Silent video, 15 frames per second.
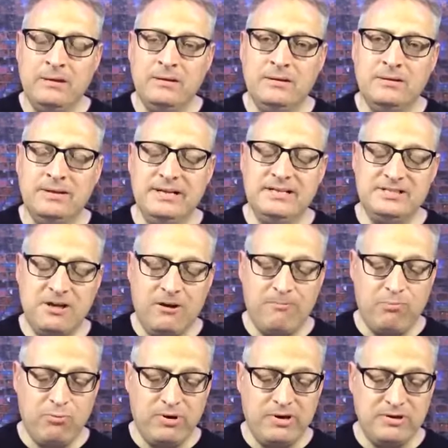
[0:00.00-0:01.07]
needs our
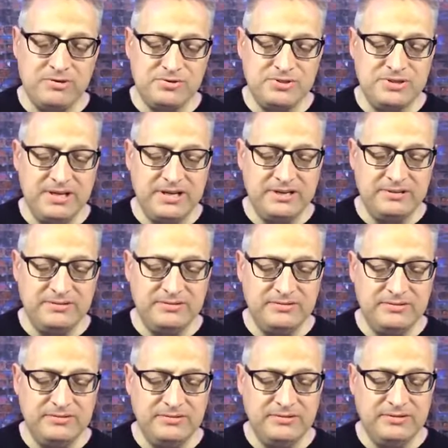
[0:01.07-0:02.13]
prayers and
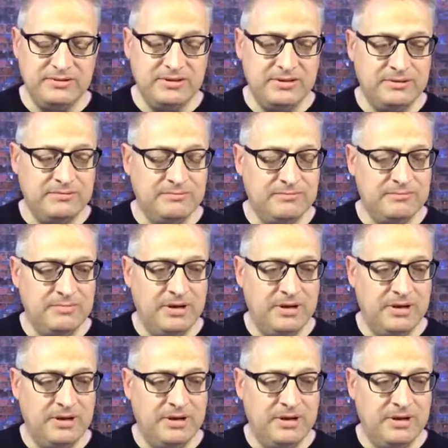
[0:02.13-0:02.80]
um,